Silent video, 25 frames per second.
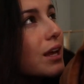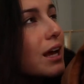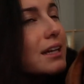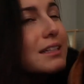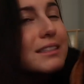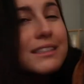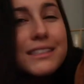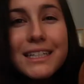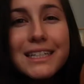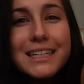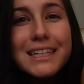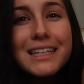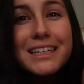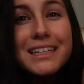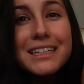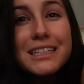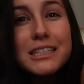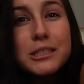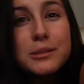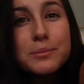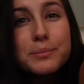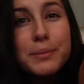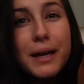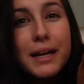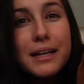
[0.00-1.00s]
Didn't
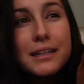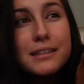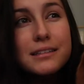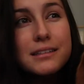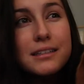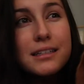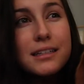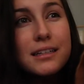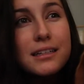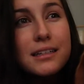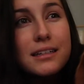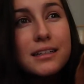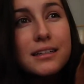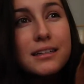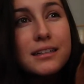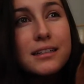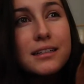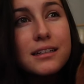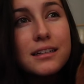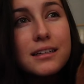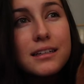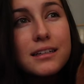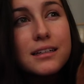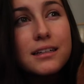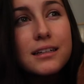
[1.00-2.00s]
expect
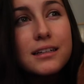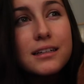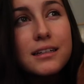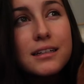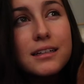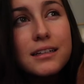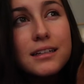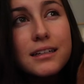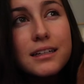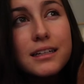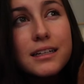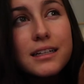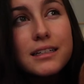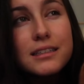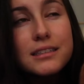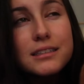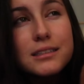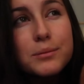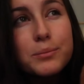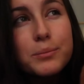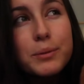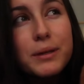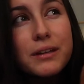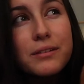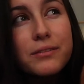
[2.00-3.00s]
it
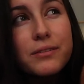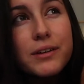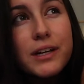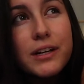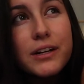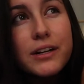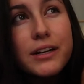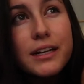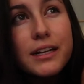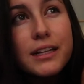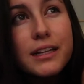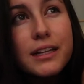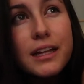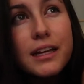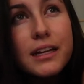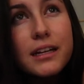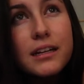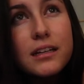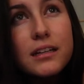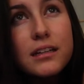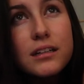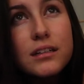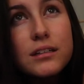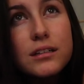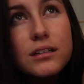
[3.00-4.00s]
to be very like
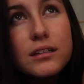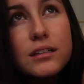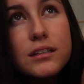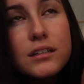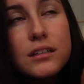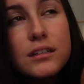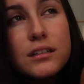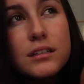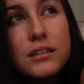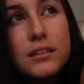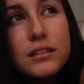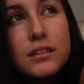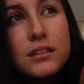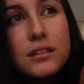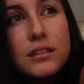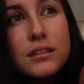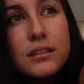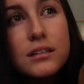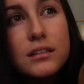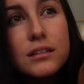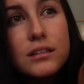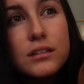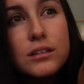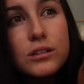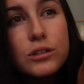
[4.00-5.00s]

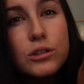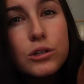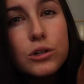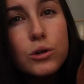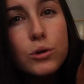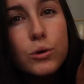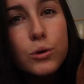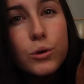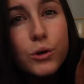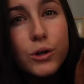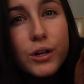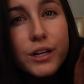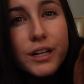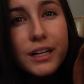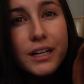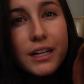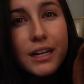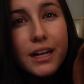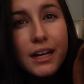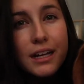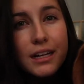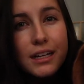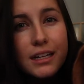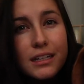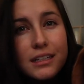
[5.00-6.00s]
gory,
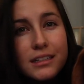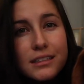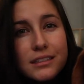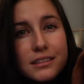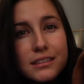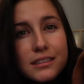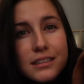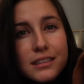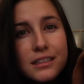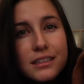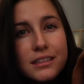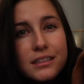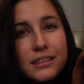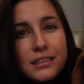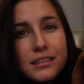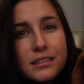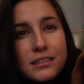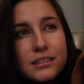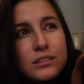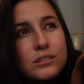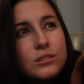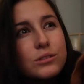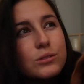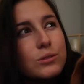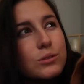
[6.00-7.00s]
I guess. Like,
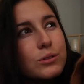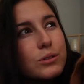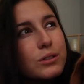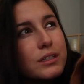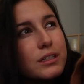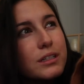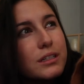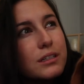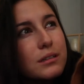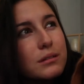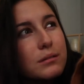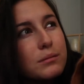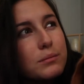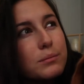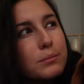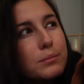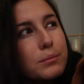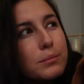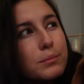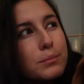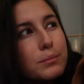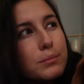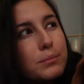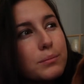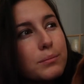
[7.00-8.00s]
it's gory,
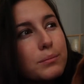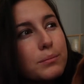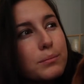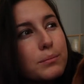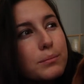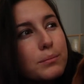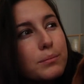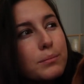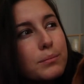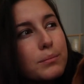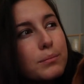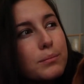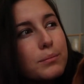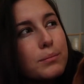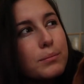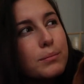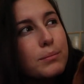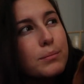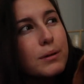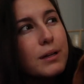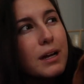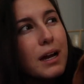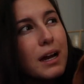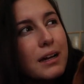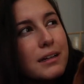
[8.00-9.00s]

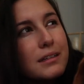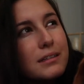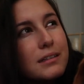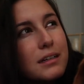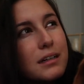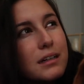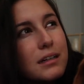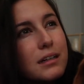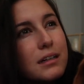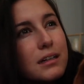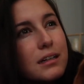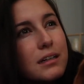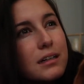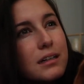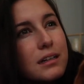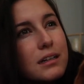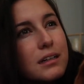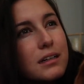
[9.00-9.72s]
kinda.